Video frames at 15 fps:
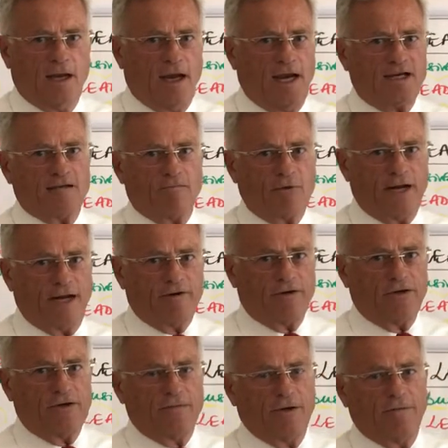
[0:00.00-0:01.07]
exemplary
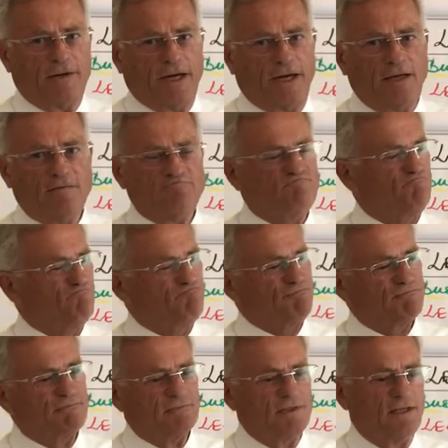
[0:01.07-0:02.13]
human being,
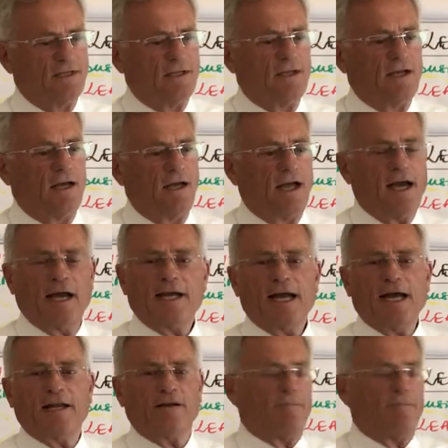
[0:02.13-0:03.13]
I can't